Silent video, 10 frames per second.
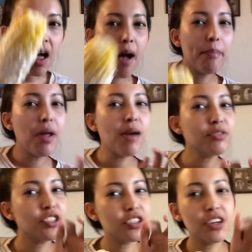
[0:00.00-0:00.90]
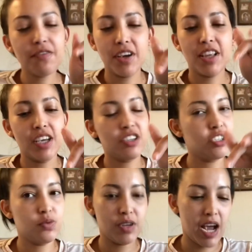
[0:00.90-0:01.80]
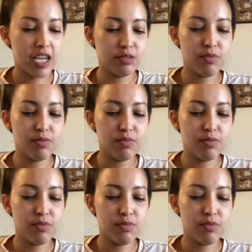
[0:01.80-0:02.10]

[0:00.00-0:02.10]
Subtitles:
I'm not sure if I like this one as